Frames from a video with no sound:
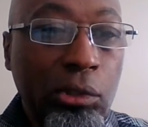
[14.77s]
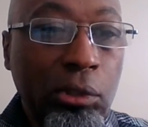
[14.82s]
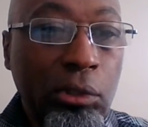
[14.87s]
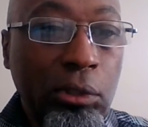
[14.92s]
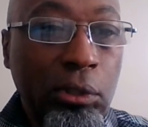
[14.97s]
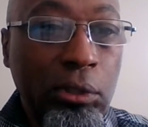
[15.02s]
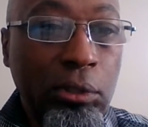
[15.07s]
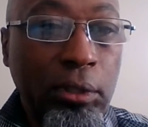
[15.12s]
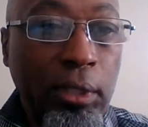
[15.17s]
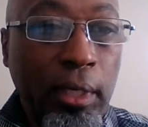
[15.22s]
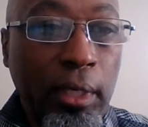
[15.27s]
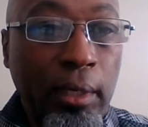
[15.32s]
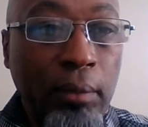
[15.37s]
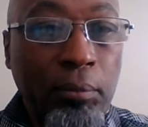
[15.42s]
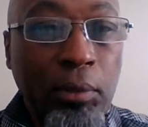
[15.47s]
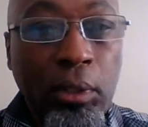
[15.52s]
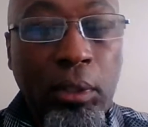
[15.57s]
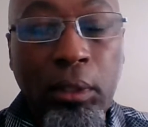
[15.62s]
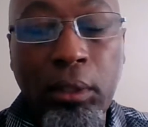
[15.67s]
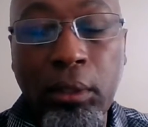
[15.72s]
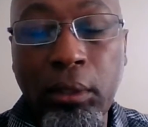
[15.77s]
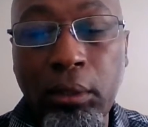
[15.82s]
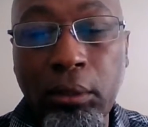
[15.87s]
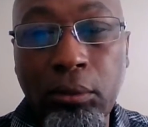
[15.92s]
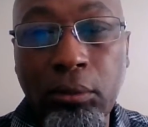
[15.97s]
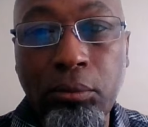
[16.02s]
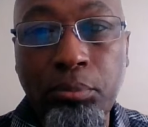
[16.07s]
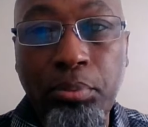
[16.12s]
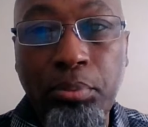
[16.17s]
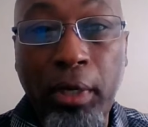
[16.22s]
This time,
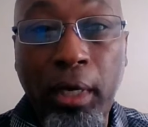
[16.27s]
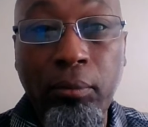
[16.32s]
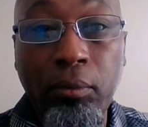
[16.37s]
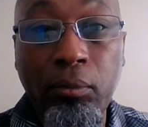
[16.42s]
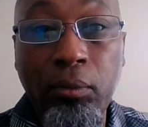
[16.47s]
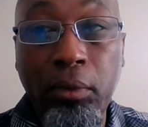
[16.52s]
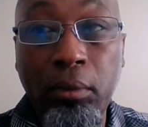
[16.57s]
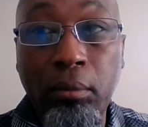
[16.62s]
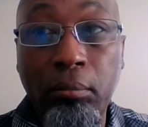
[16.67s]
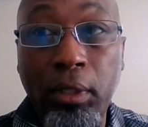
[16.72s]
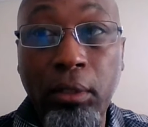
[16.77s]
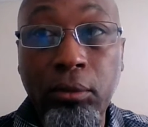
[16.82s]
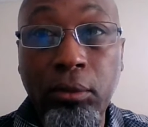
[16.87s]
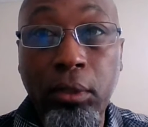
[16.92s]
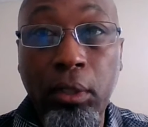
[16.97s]
this is probably one of my